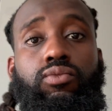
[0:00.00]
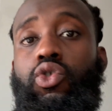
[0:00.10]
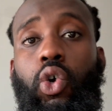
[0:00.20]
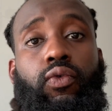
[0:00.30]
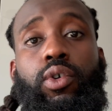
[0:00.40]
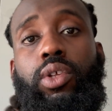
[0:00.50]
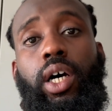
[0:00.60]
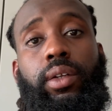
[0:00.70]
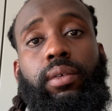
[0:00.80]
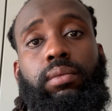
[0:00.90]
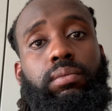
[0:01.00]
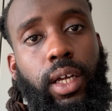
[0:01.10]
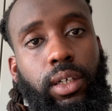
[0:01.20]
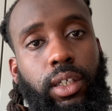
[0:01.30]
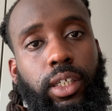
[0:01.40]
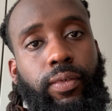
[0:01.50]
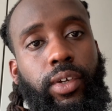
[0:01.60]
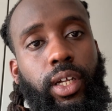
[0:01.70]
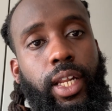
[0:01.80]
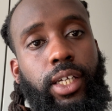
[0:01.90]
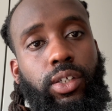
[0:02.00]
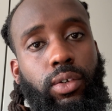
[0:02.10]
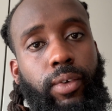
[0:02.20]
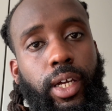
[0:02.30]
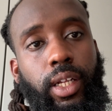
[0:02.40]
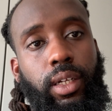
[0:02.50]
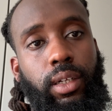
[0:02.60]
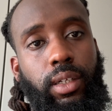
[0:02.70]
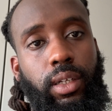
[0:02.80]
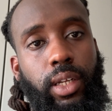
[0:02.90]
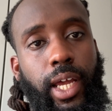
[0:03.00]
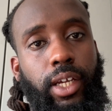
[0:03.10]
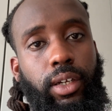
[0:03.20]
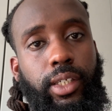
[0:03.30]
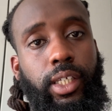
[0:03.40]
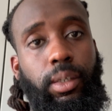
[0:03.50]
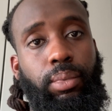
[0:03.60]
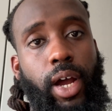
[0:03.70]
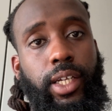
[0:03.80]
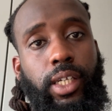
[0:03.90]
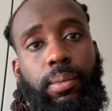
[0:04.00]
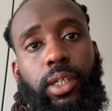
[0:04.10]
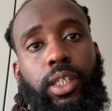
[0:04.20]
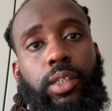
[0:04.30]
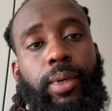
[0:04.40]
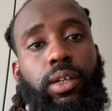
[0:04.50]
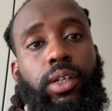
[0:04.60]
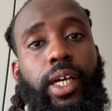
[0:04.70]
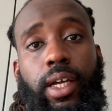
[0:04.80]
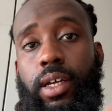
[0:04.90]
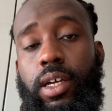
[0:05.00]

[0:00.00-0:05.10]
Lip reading: Dog food done. I'm going to give you a list of it, and you're going to see the prices, how much I spent on it.